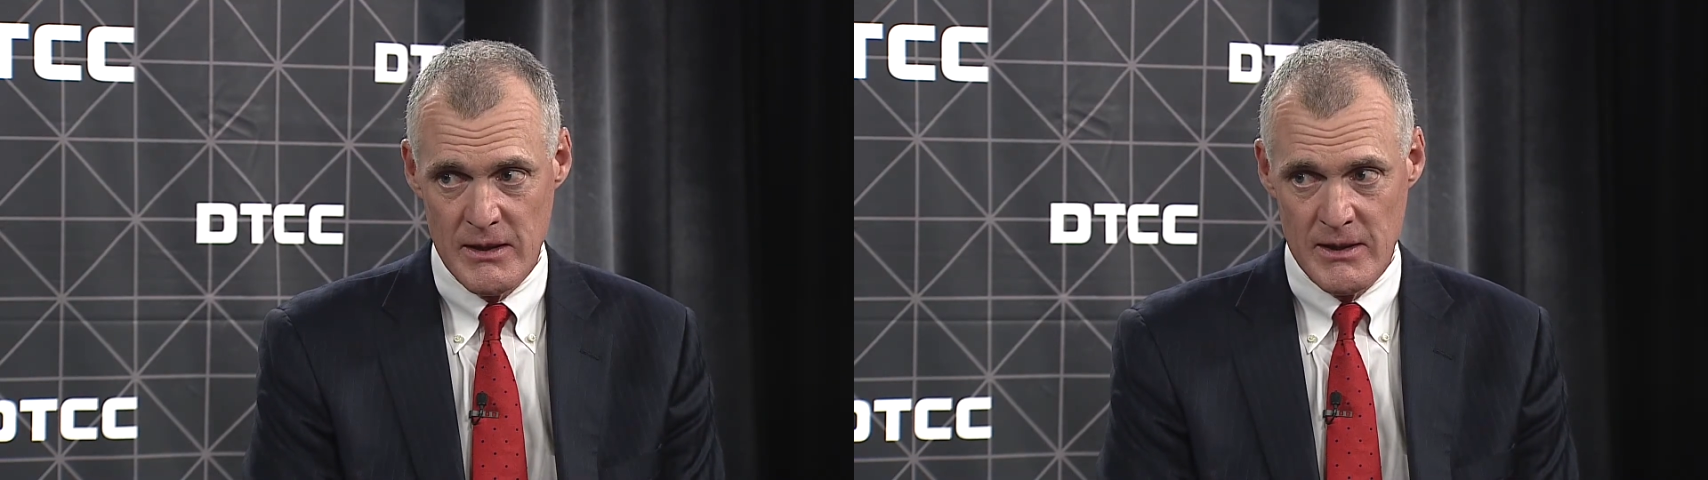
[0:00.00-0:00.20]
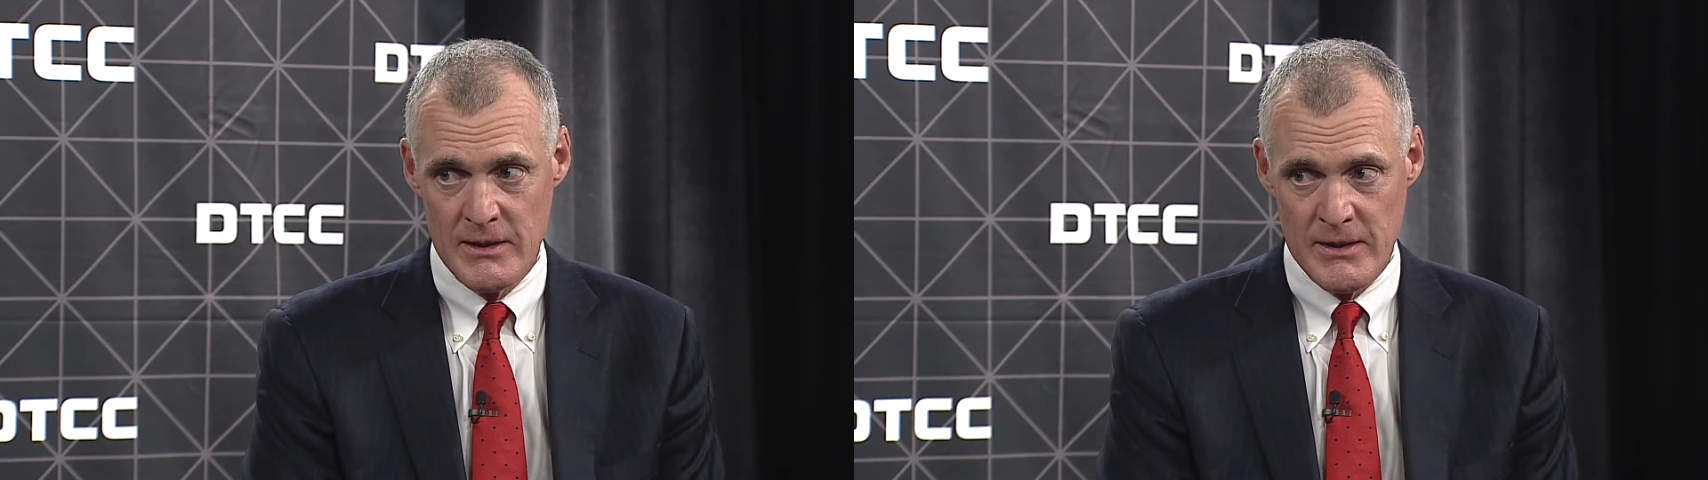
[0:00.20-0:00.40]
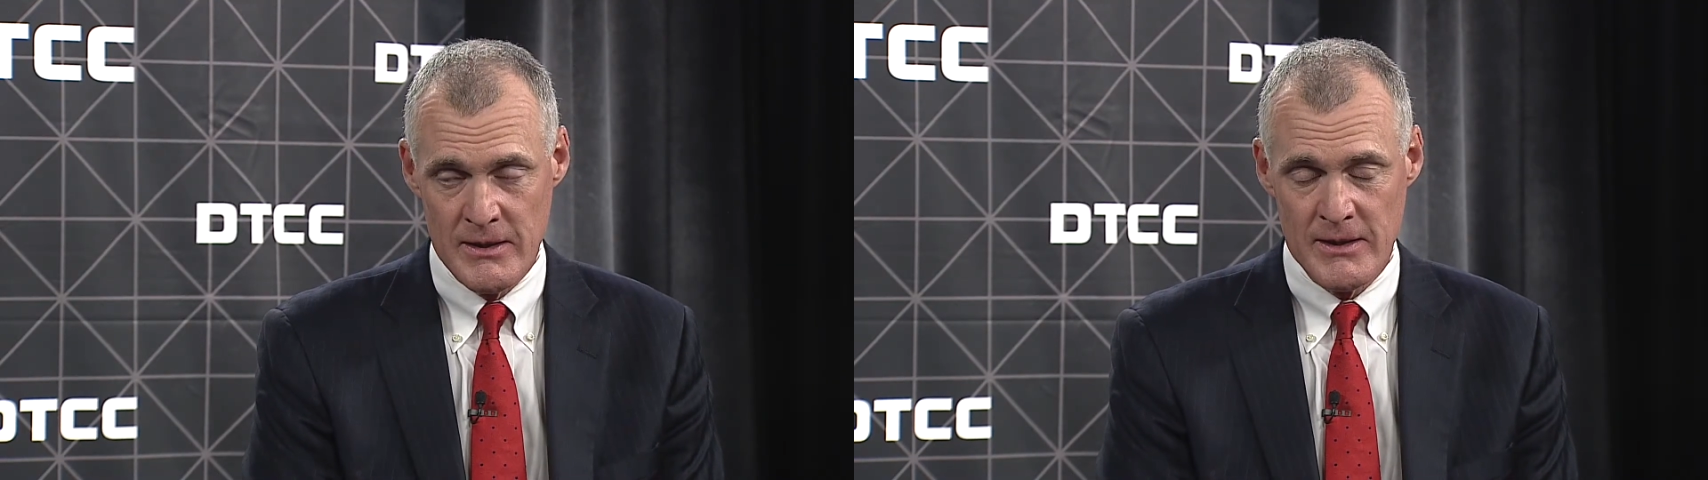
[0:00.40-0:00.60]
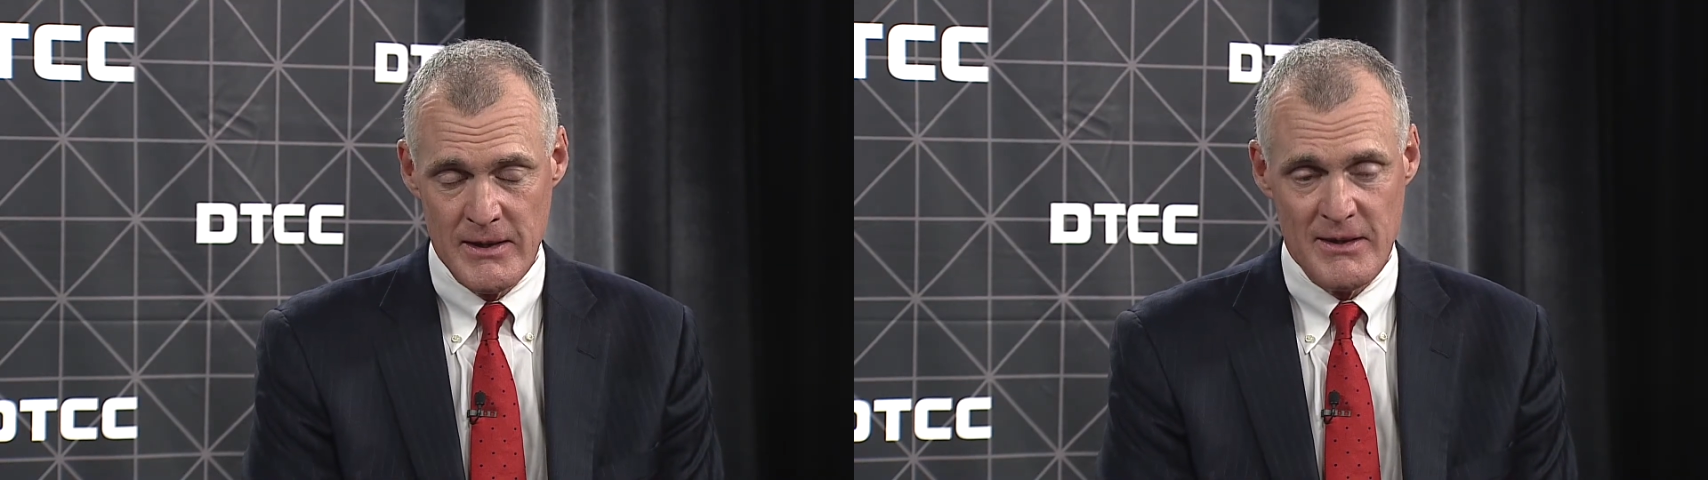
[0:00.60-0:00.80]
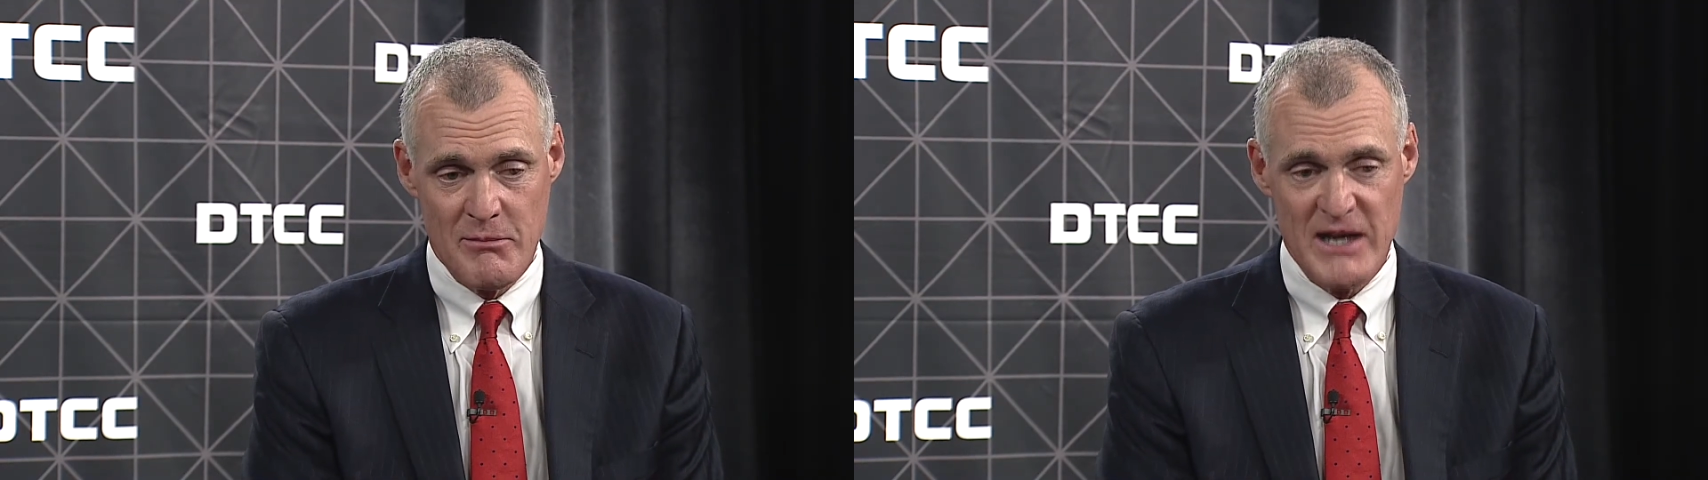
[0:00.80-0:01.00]

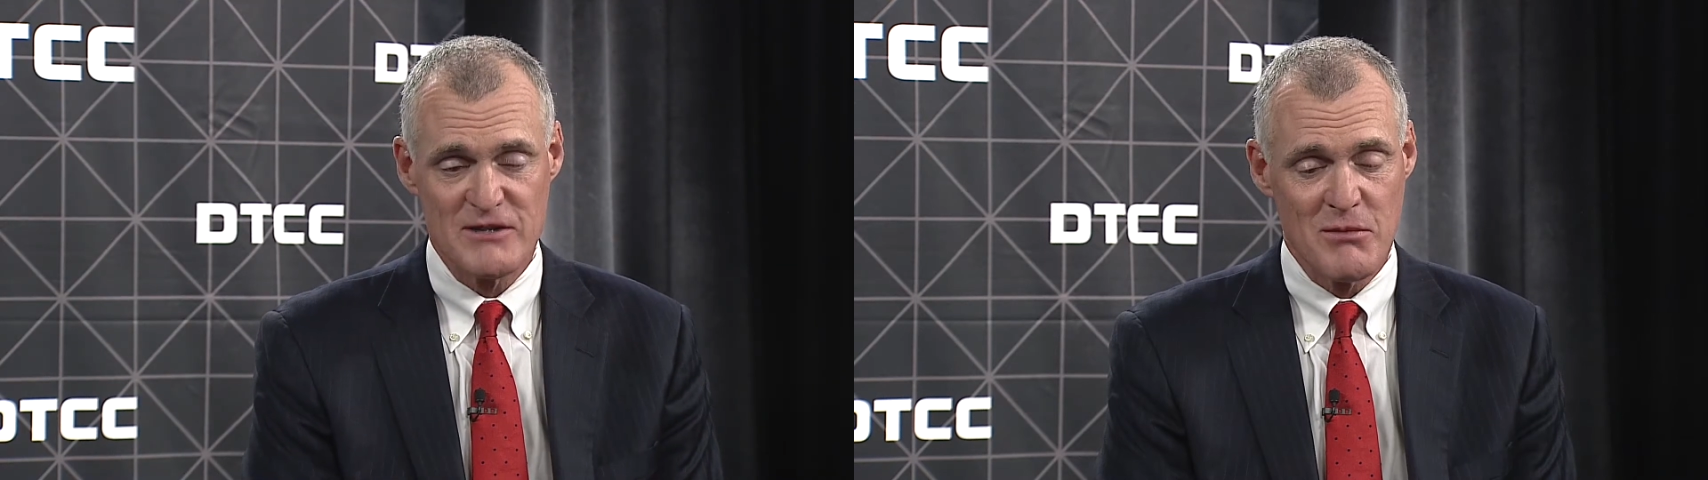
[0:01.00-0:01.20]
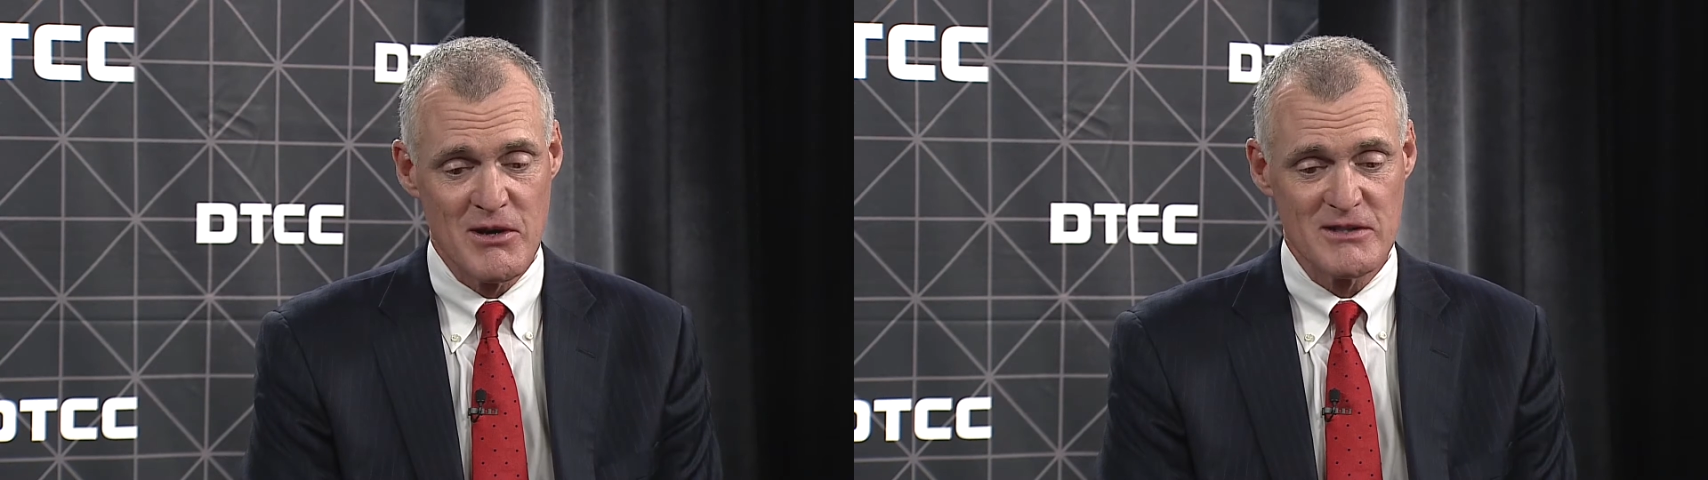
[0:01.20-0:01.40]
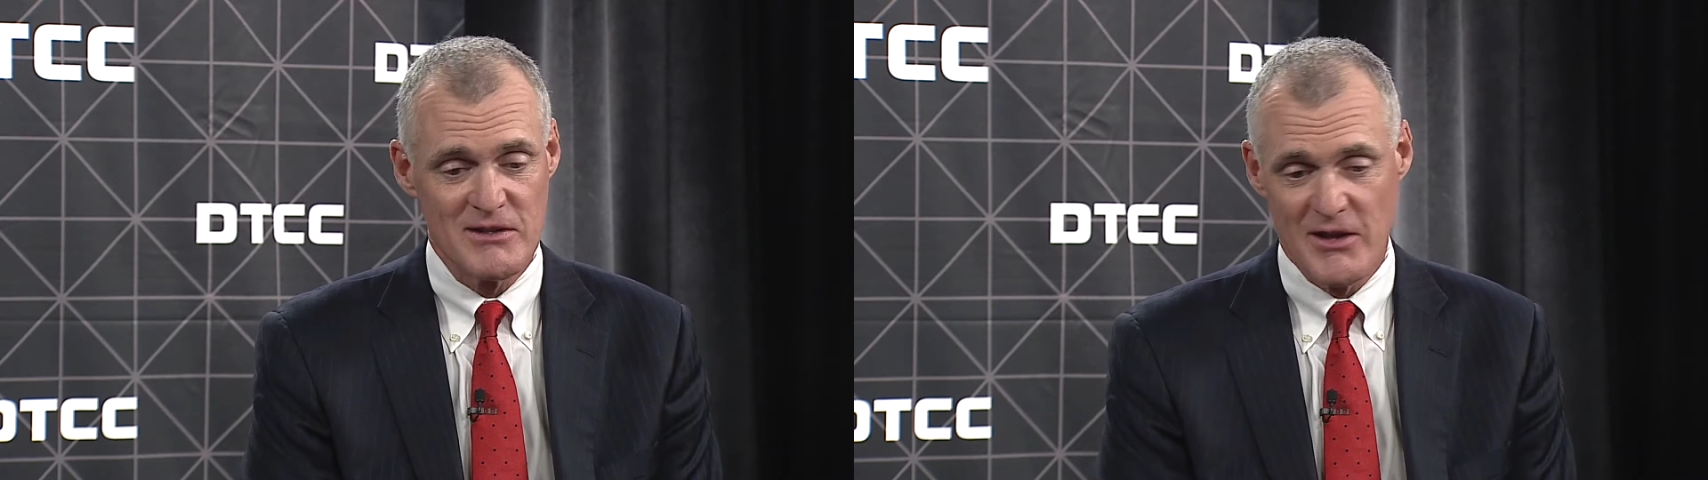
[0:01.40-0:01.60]
the benchmarks.